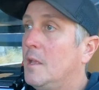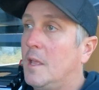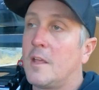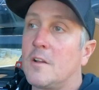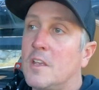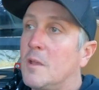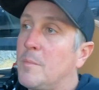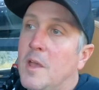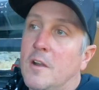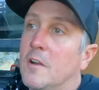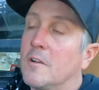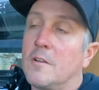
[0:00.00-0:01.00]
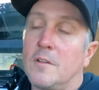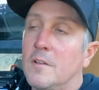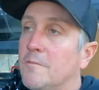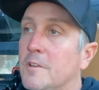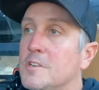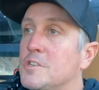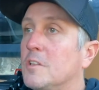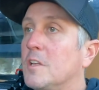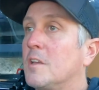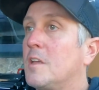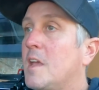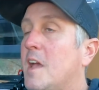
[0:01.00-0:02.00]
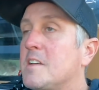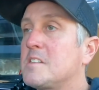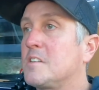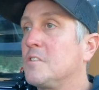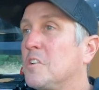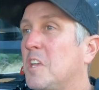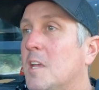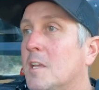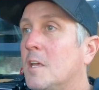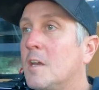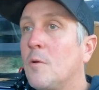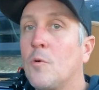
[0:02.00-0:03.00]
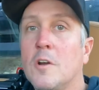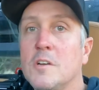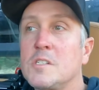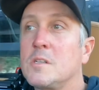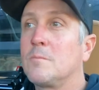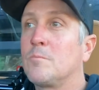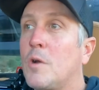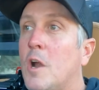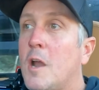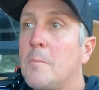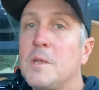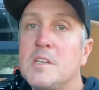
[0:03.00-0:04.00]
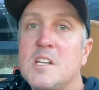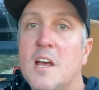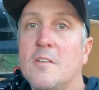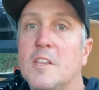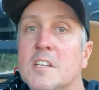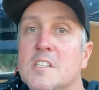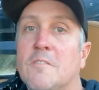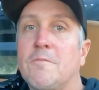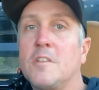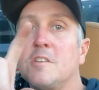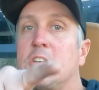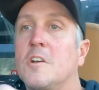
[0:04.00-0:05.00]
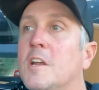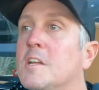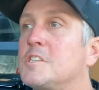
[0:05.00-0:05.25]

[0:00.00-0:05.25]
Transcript: It'll get better eventually. It has to. It can't get any worse. All right, peace out. That's it for this Dirt Head